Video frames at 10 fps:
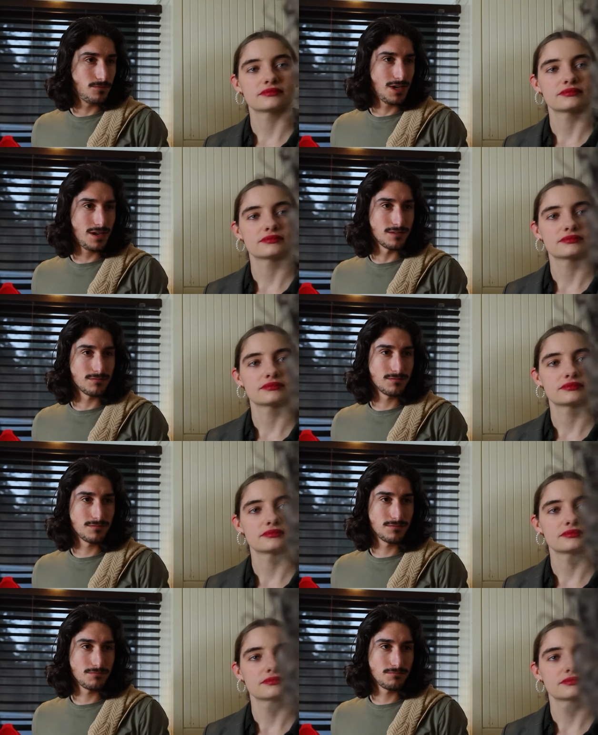Speaker 1: Yeah.
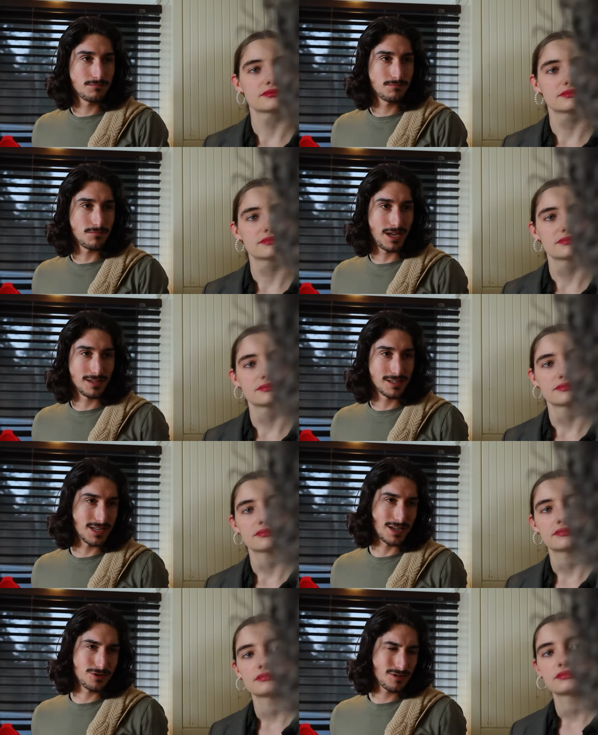And
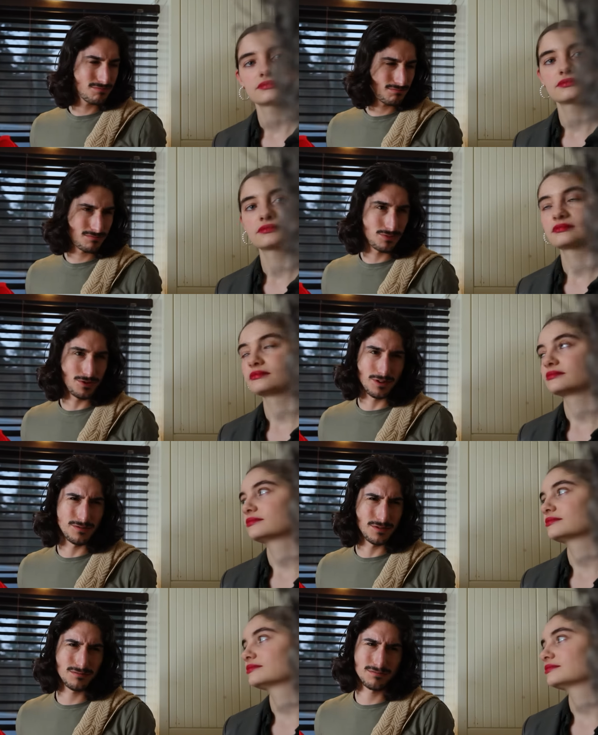Cassandra, you'll
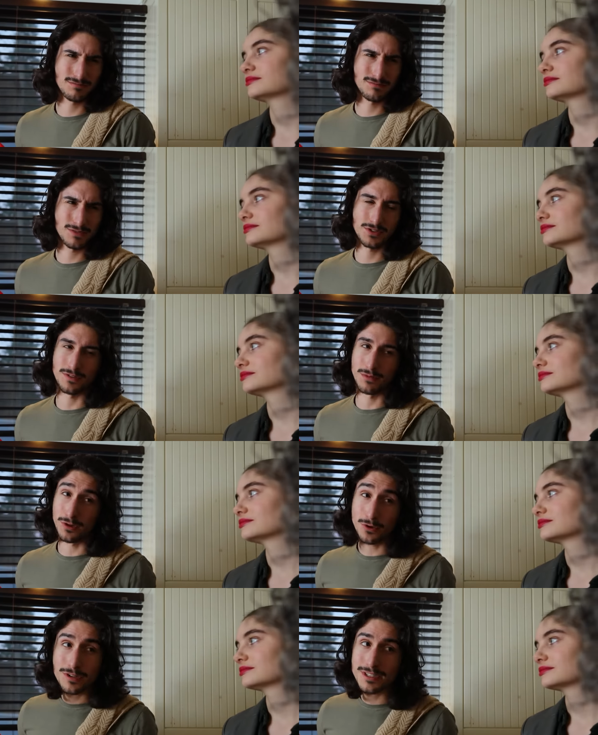love it. It's from a
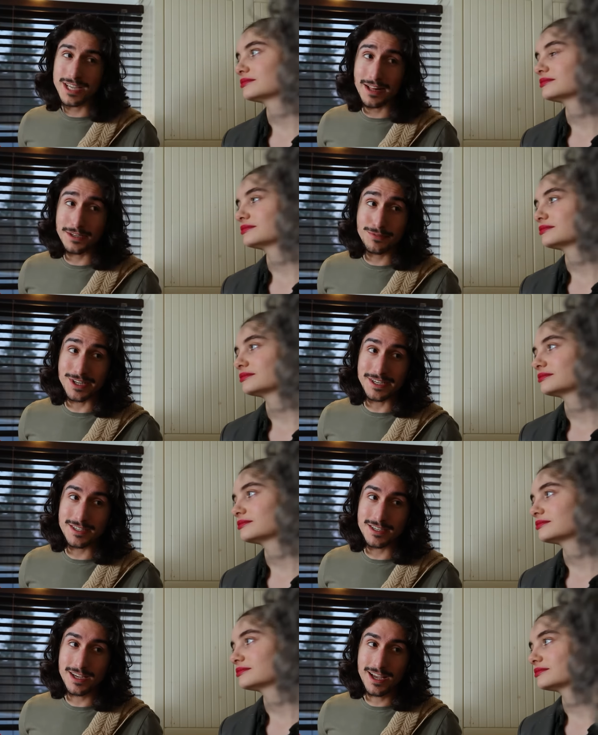local Italian
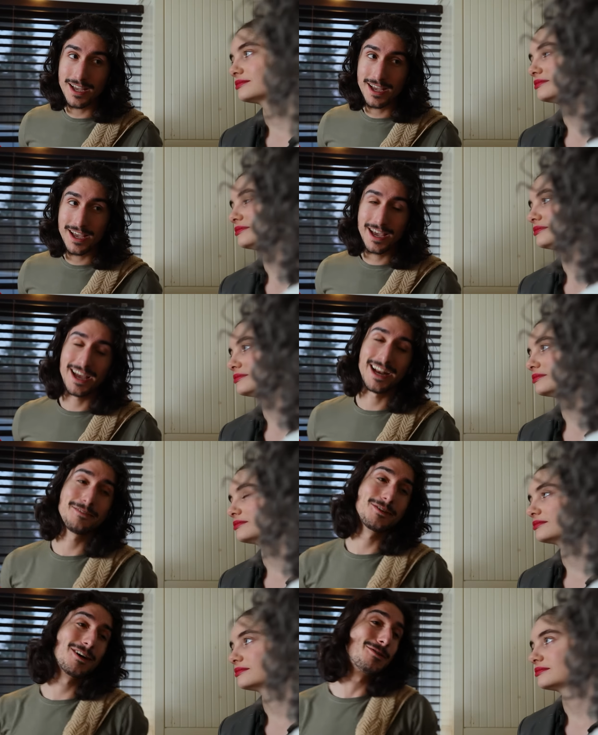place, and I
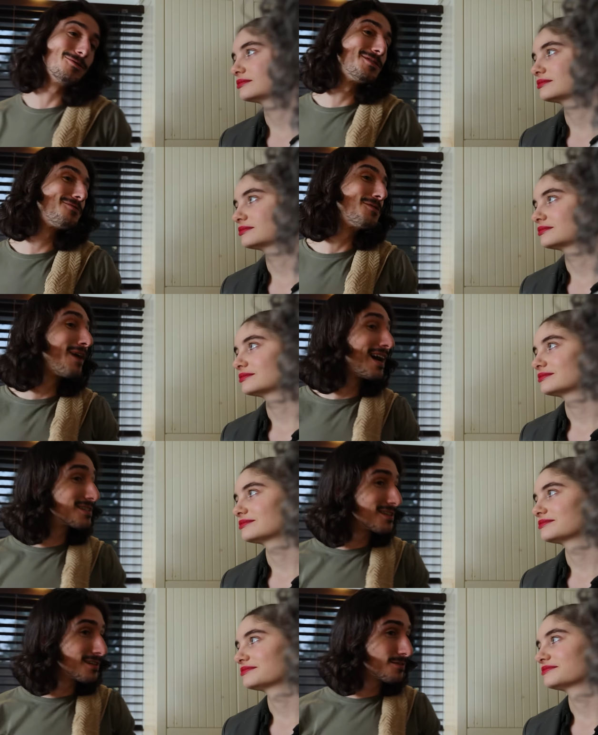even got gluten free
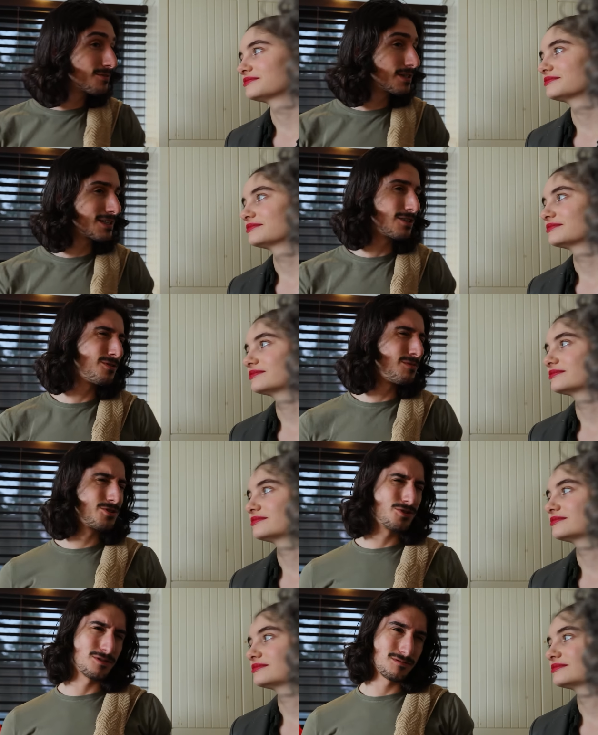pasta because I know
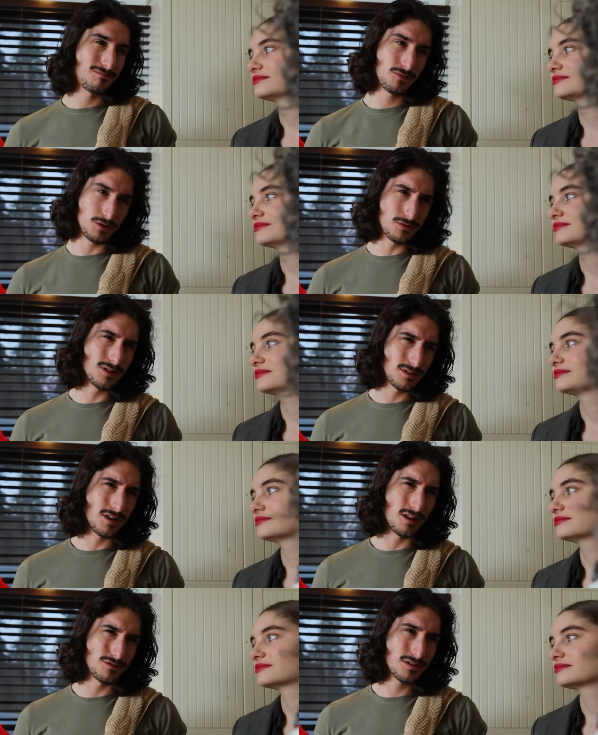about your gluten
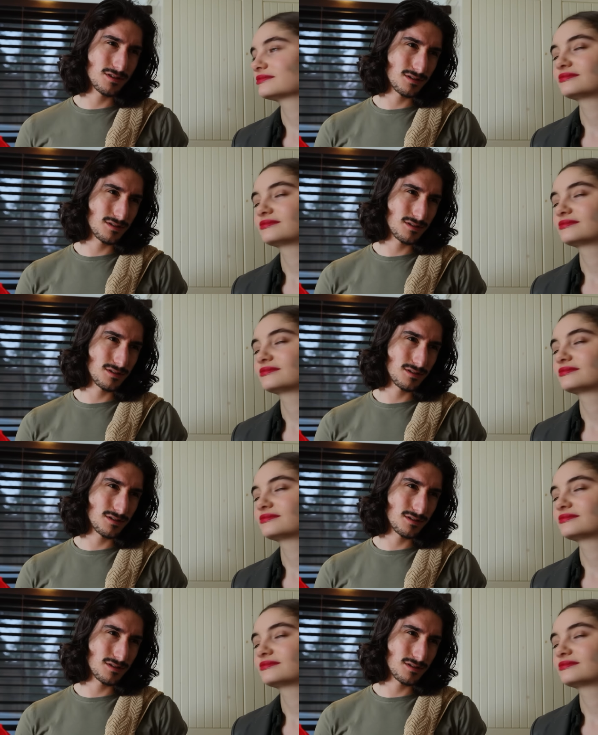intolerance.